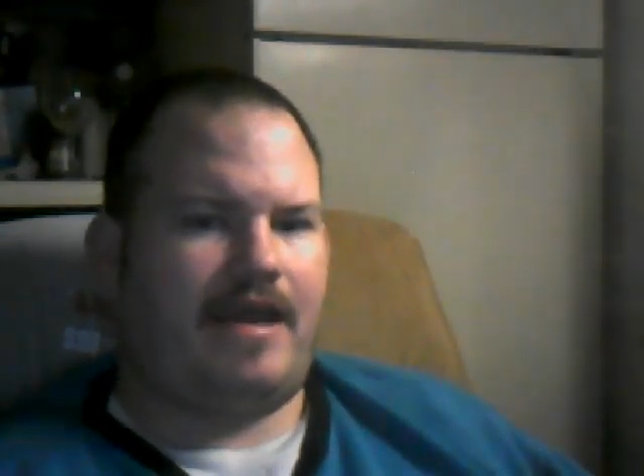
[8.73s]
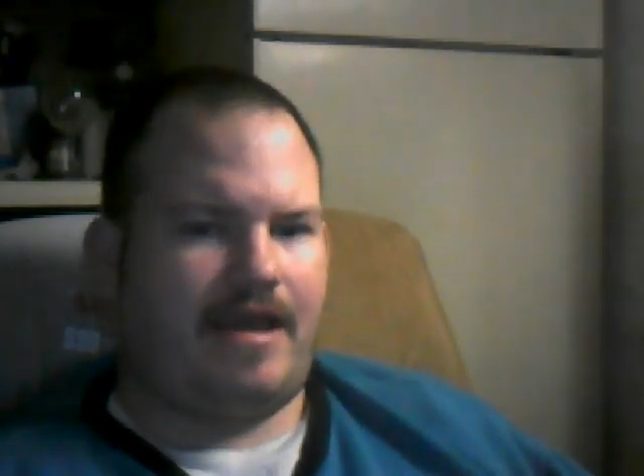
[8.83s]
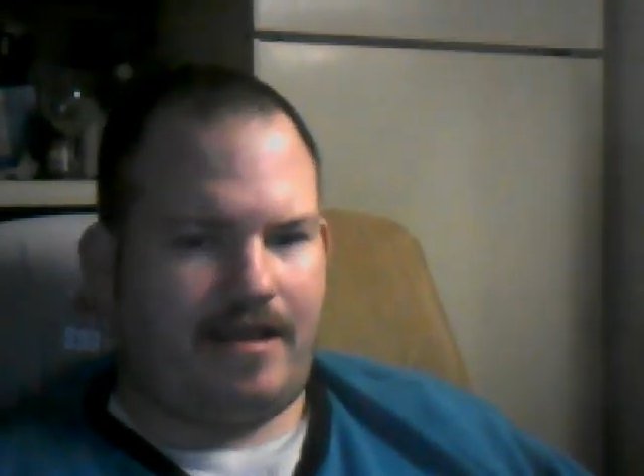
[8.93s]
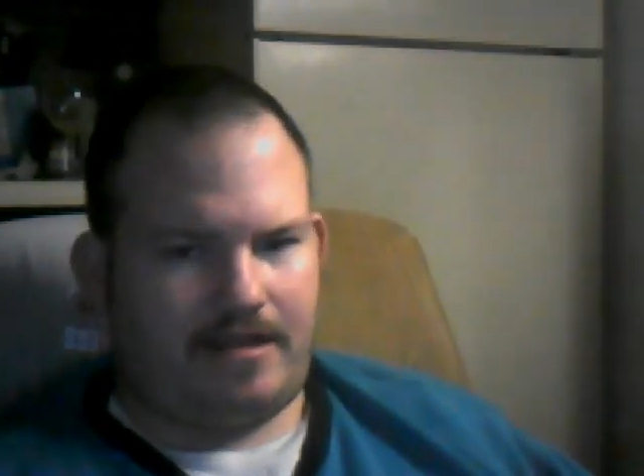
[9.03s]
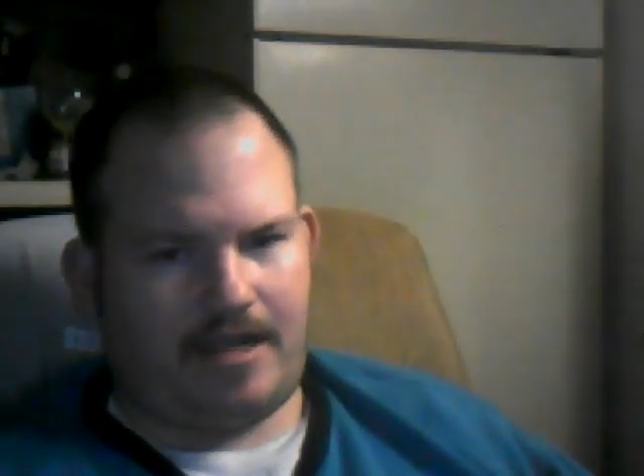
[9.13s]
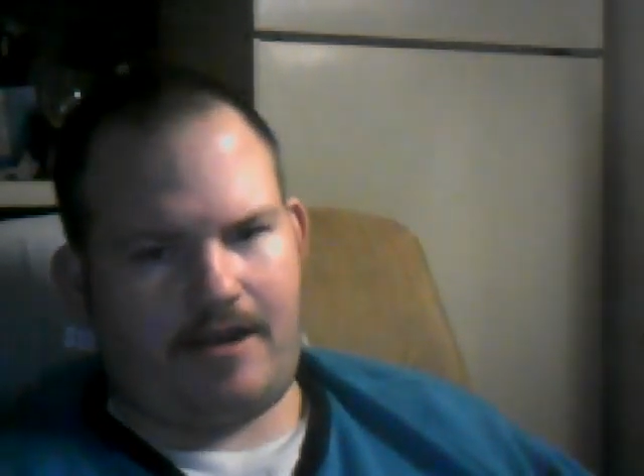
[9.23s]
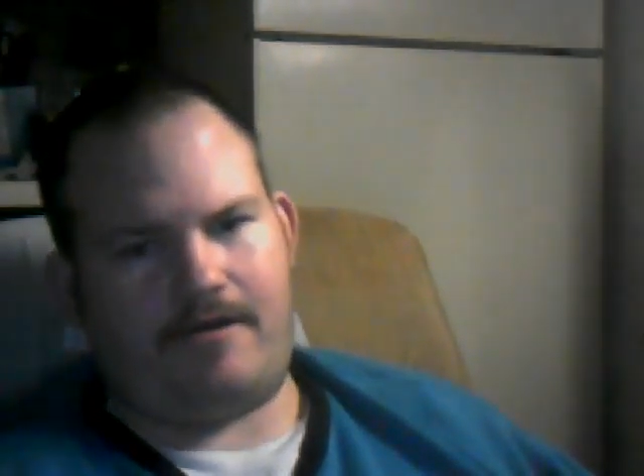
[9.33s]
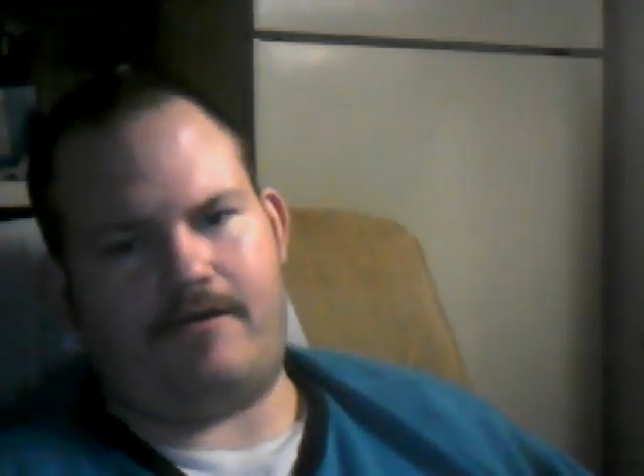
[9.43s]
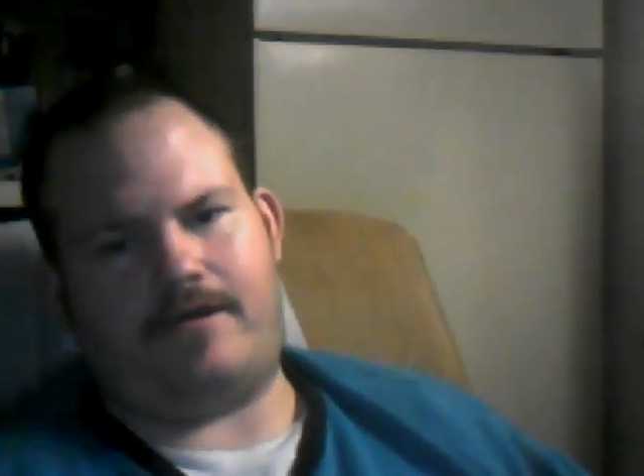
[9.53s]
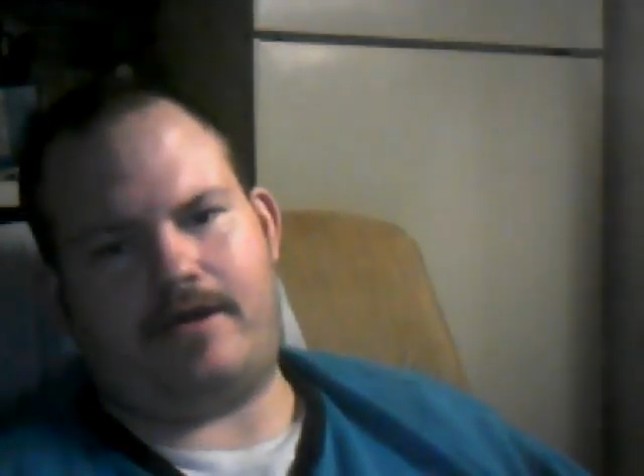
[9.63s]
and
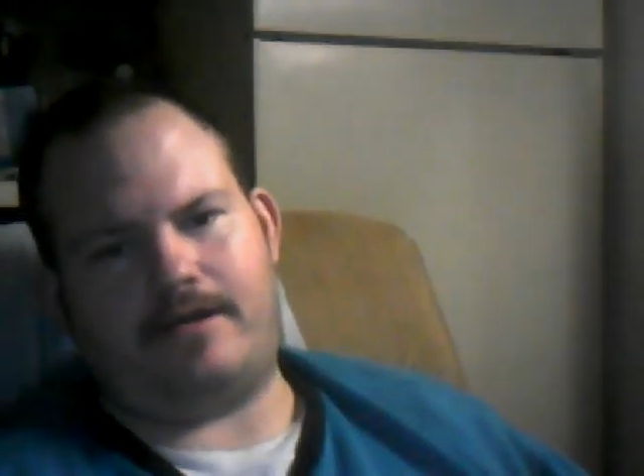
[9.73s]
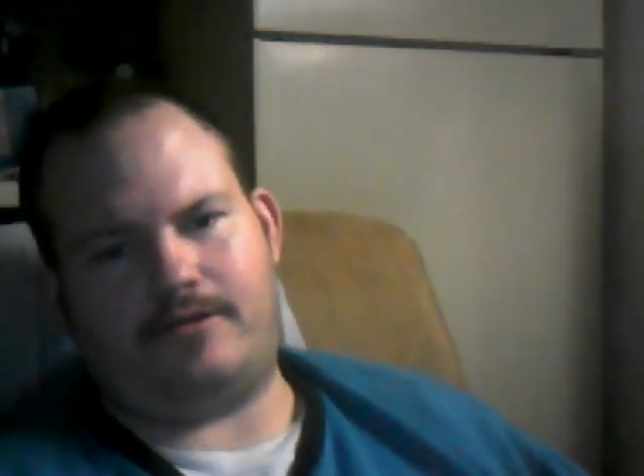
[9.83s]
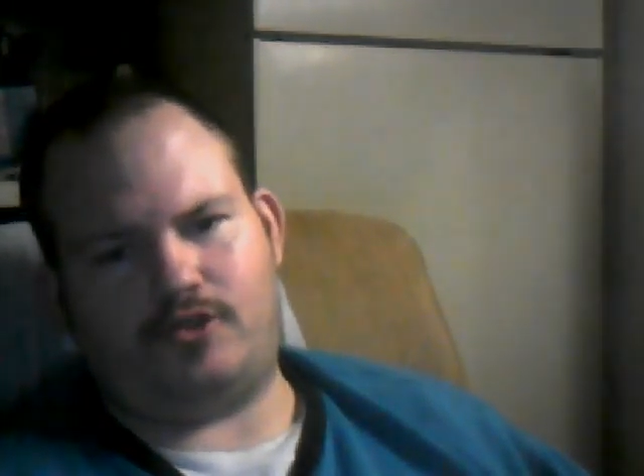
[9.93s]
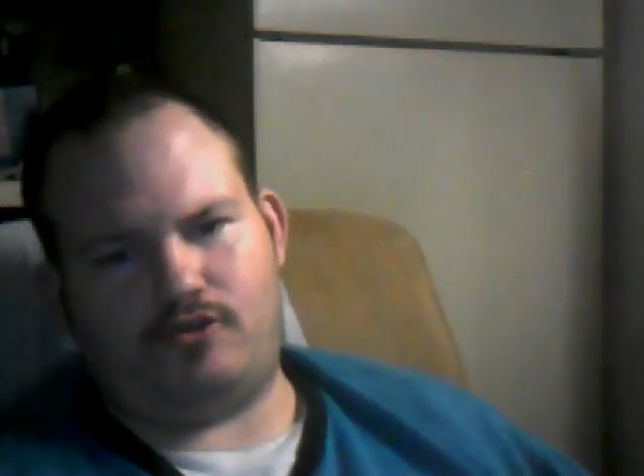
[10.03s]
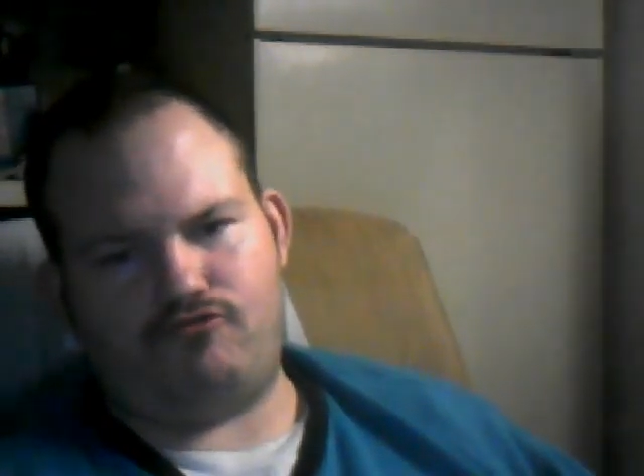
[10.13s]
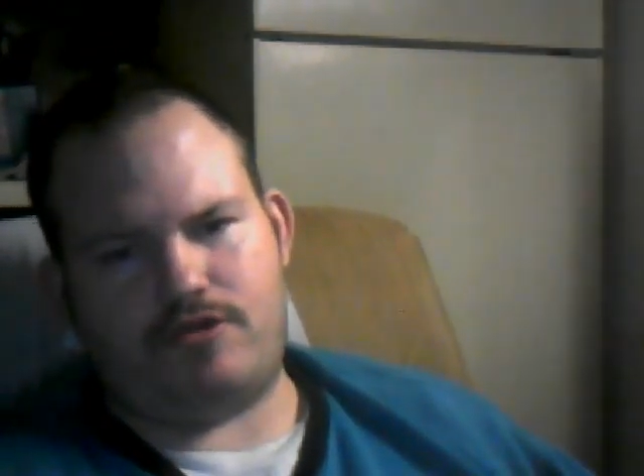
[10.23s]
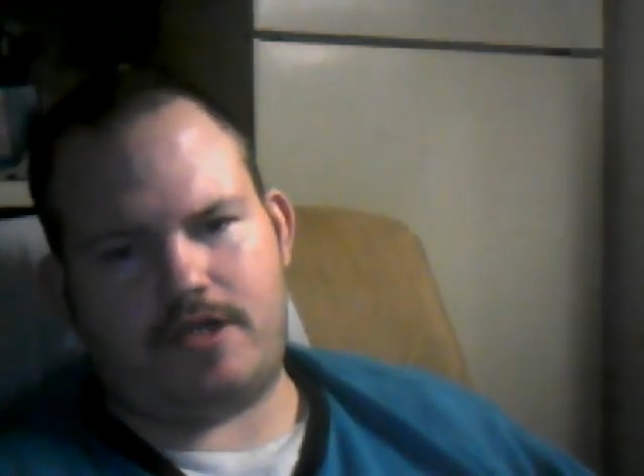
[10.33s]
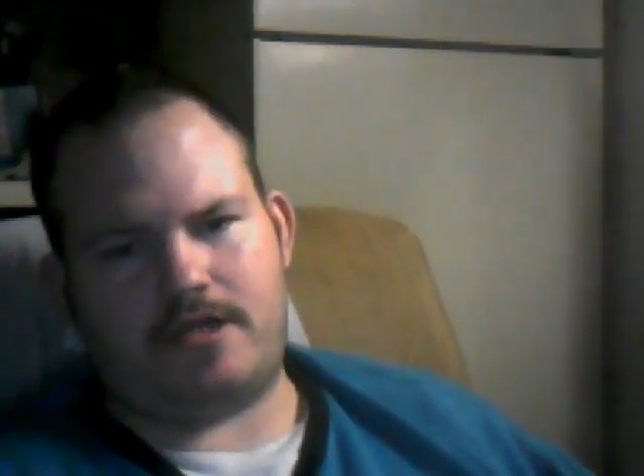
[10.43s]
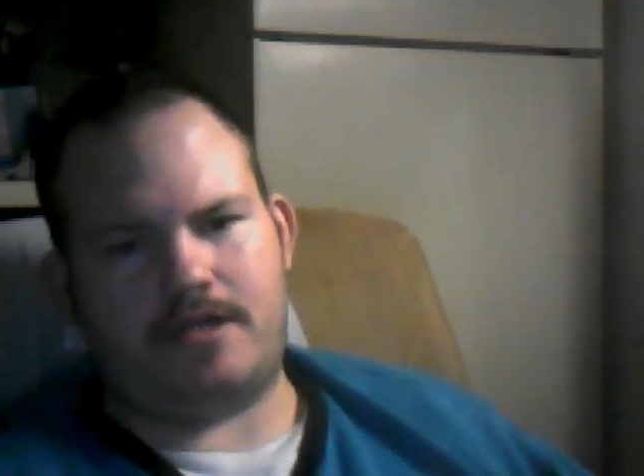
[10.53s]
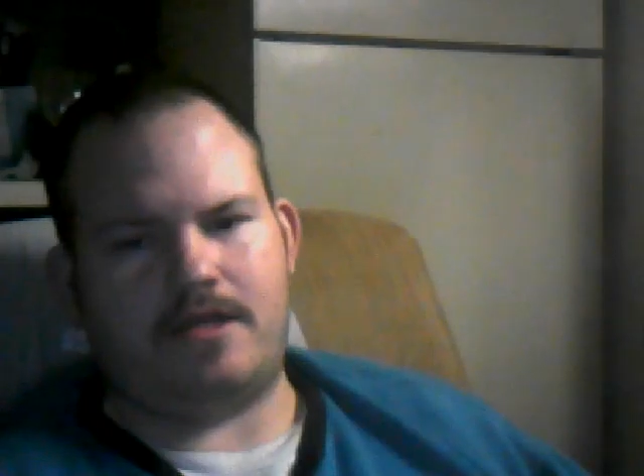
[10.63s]
Saturday juice.